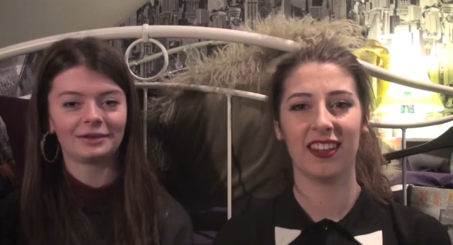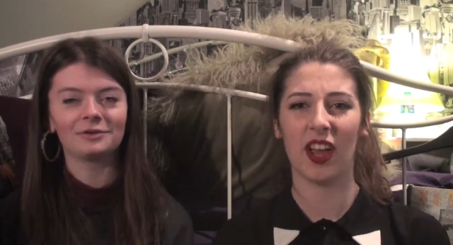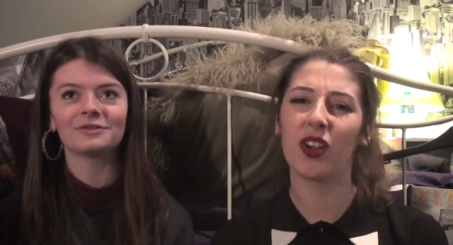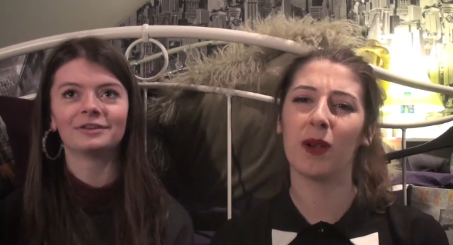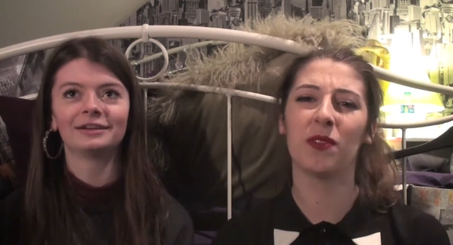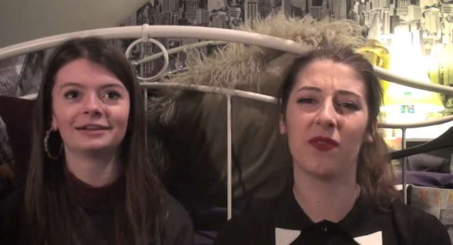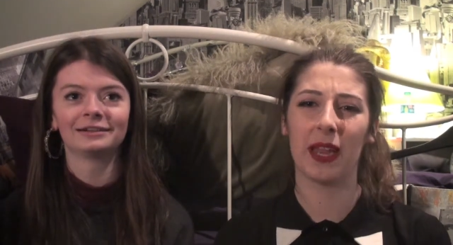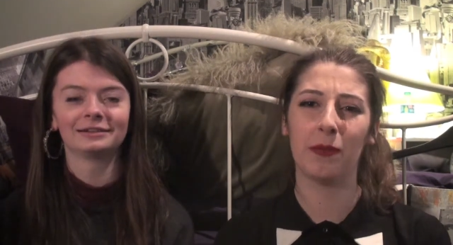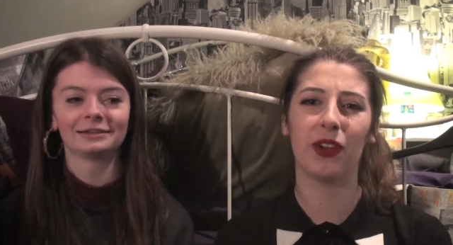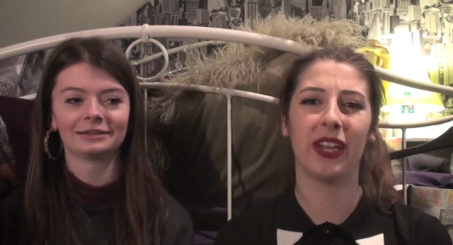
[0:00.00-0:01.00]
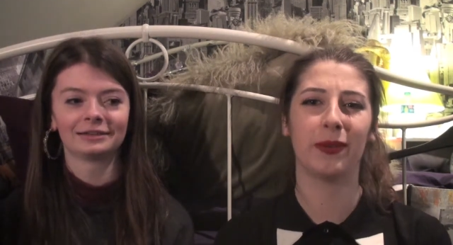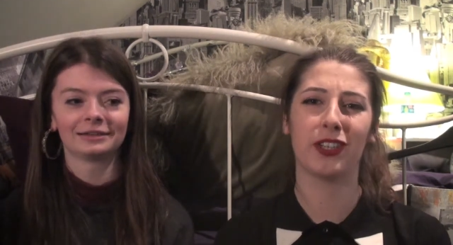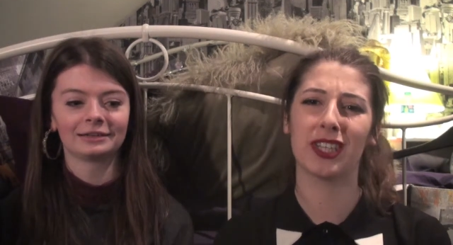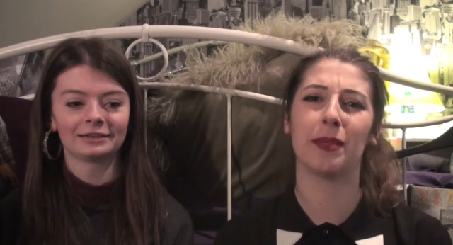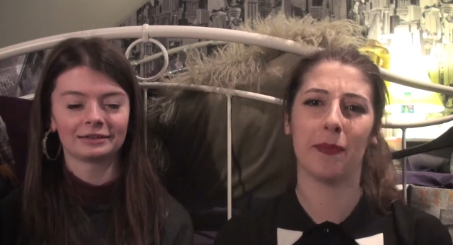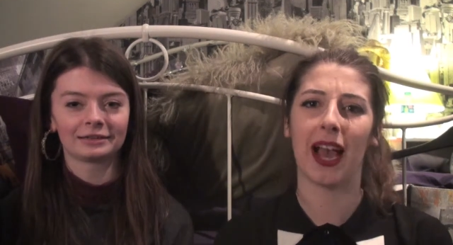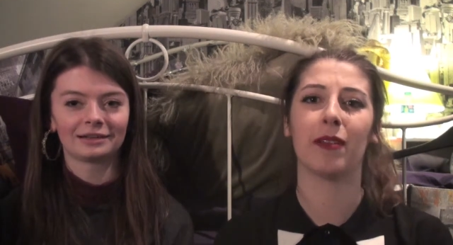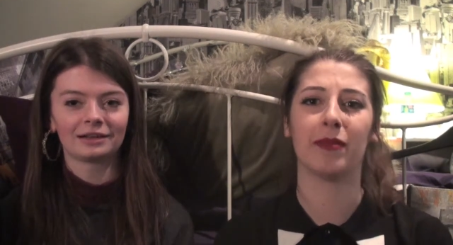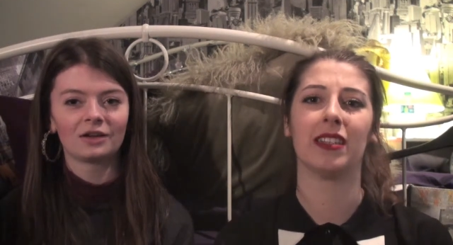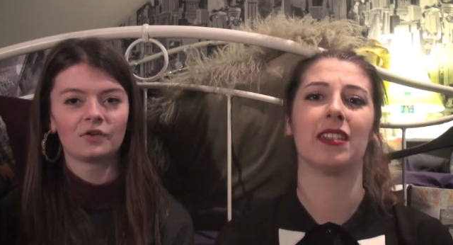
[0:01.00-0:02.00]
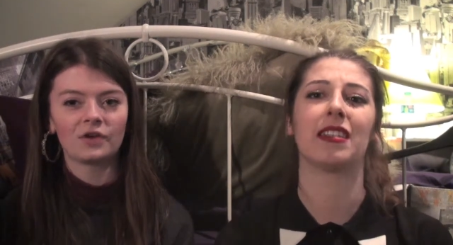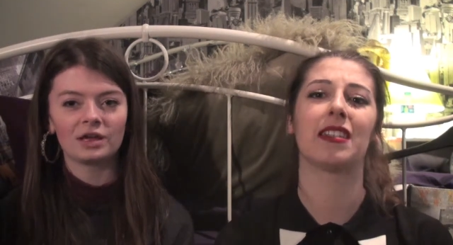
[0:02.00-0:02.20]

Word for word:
Speaker 1: Now comes February, which is the bad month.